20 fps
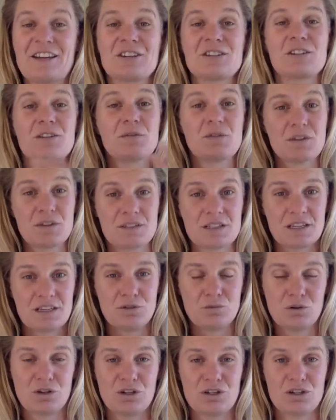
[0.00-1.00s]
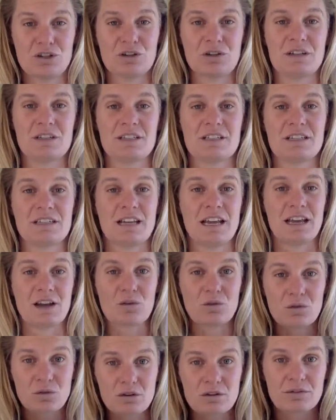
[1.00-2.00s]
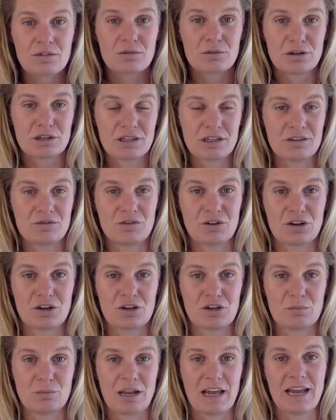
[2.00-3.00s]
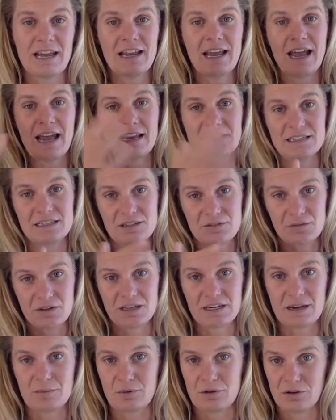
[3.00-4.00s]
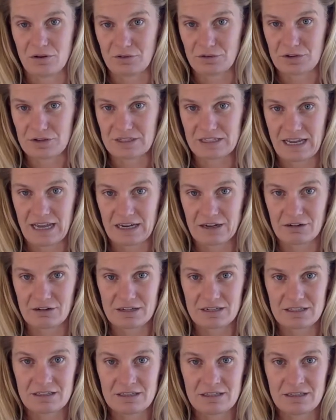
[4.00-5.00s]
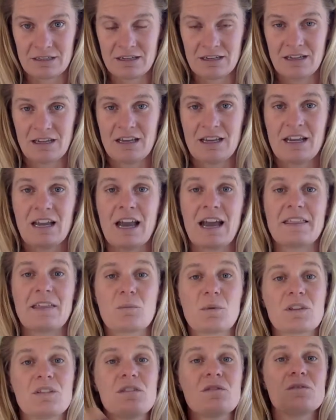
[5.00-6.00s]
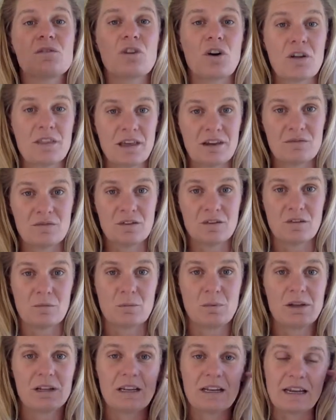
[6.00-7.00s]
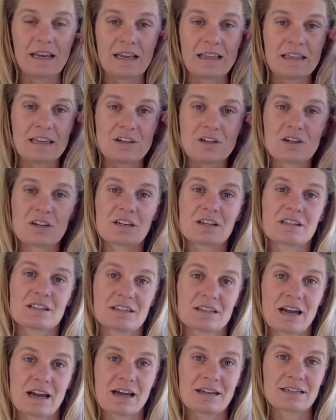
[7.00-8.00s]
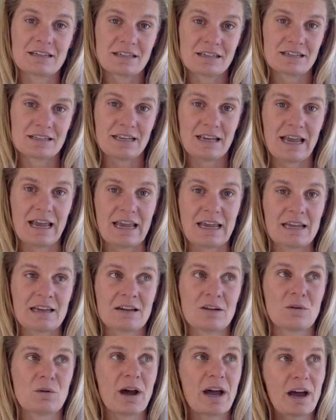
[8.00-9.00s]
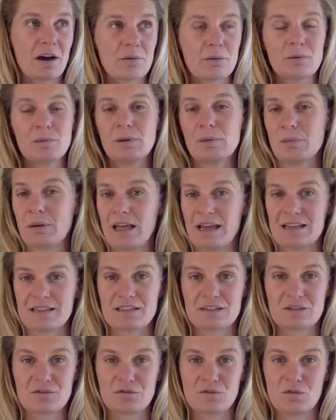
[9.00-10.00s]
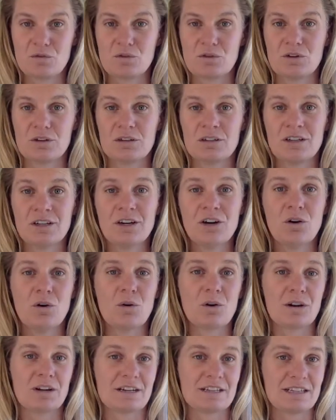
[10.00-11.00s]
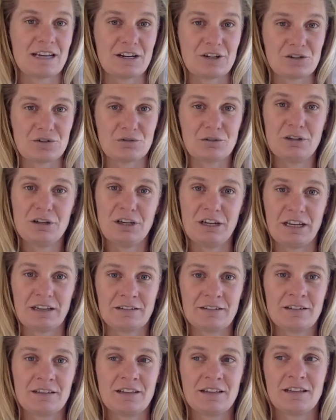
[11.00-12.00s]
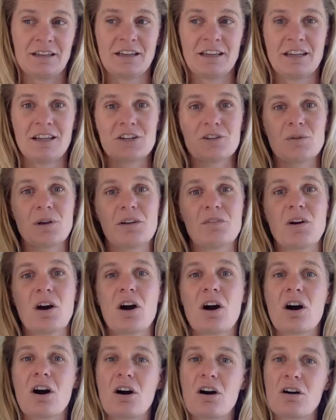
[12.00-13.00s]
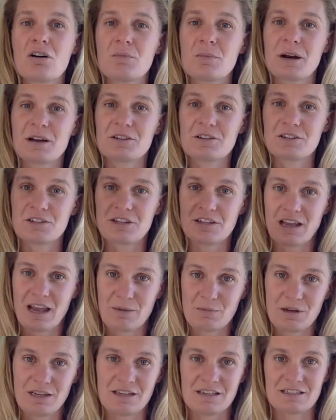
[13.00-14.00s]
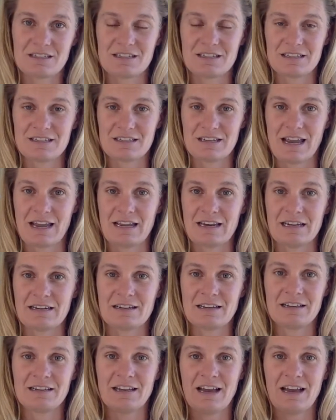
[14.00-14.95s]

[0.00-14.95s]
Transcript: So the first thing you want to do is to take all of the work that you've got on your plate and divvy it up along those categories. And then once you've got that visibility, then you can start to see, how are we placed for organizational learning? Do we have a whole bunch happening in sustain